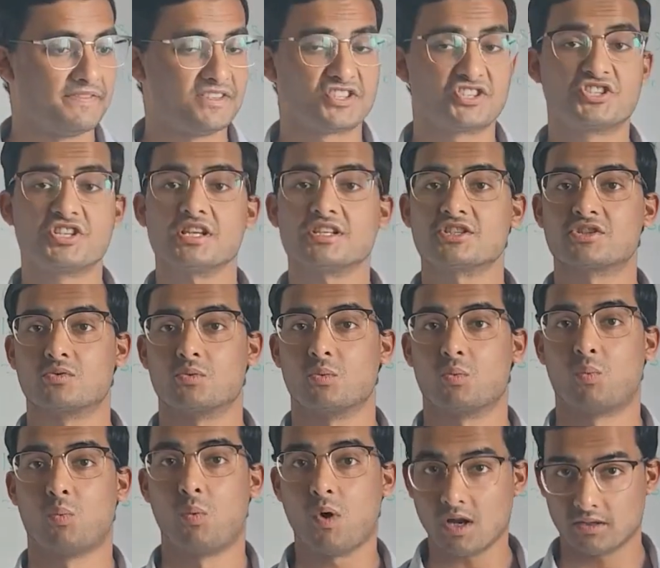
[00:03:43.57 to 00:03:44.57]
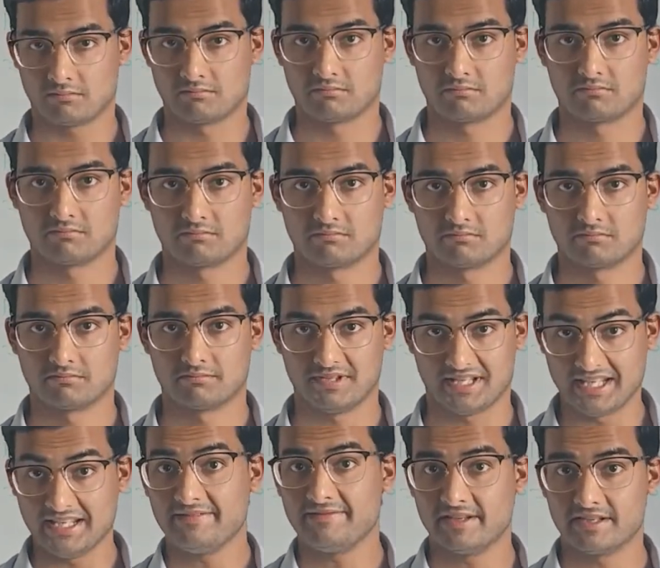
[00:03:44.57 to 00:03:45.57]
just one
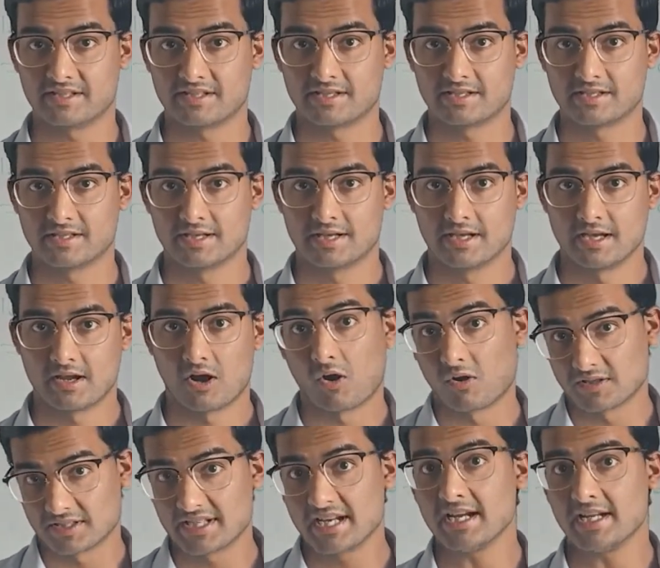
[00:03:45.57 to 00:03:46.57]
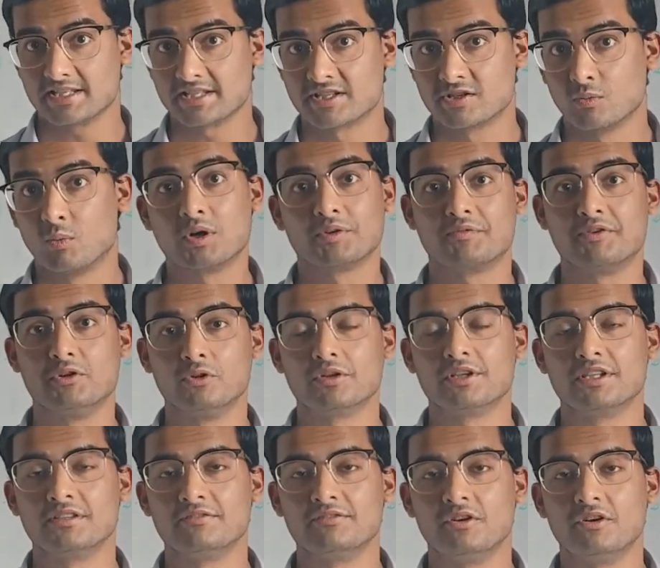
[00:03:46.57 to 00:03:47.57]
event or test, what we're
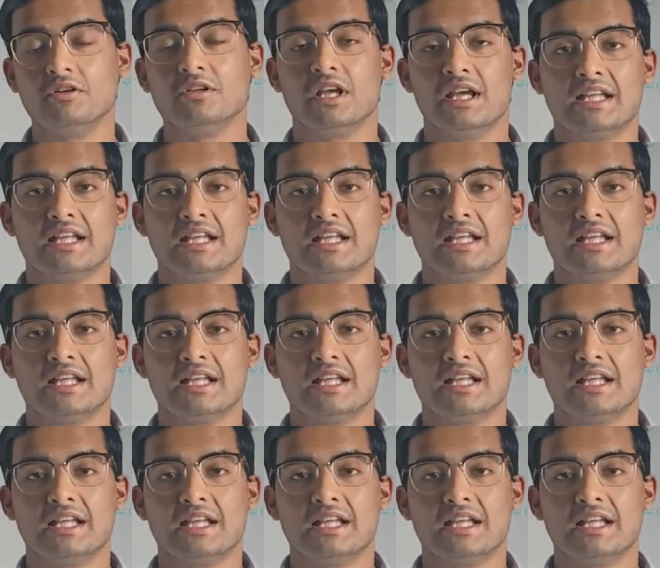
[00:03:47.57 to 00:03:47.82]
looking for,